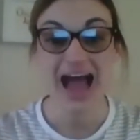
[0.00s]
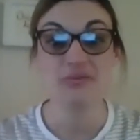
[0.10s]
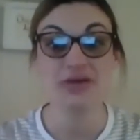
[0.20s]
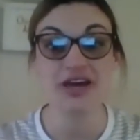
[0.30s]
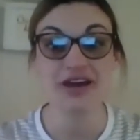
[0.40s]

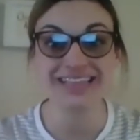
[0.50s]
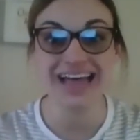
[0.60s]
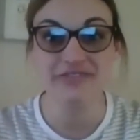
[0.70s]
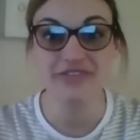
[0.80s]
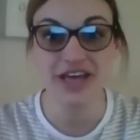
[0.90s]
And we're going to
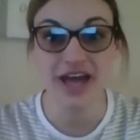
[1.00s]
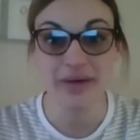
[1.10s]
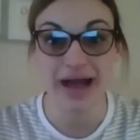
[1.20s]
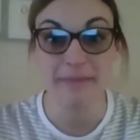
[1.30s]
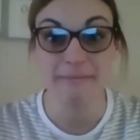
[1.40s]
have a
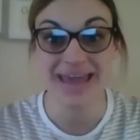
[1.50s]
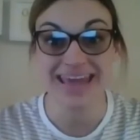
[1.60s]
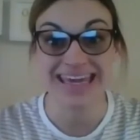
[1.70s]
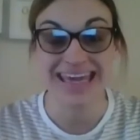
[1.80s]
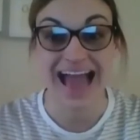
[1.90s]
go at
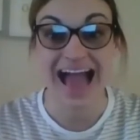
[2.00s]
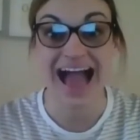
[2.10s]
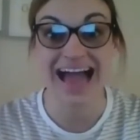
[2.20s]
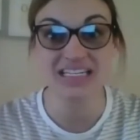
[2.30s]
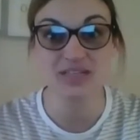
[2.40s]
making a
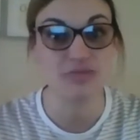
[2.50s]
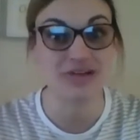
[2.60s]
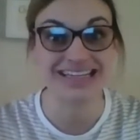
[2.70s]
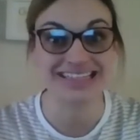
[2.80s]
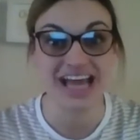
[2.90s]

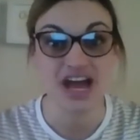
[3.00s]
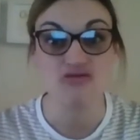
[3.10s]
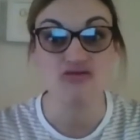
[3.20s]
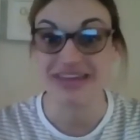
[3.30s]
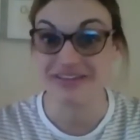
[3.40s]
handprint
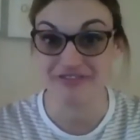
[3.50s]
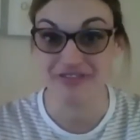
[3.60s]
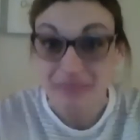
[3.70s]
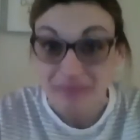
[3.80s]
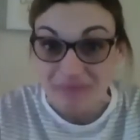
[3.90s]
wreath.